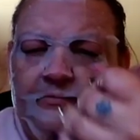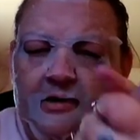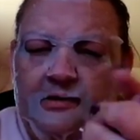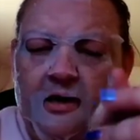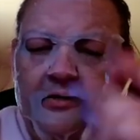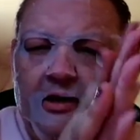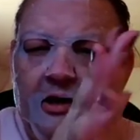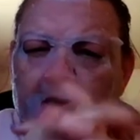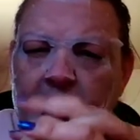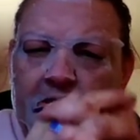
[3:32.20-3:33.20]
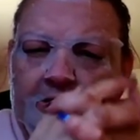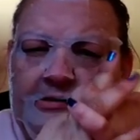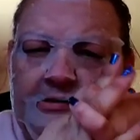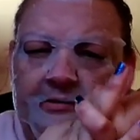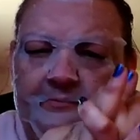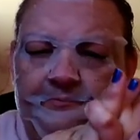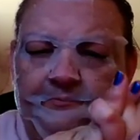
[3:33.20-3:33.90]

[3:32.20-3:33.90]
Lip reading: Depends how the light hits it.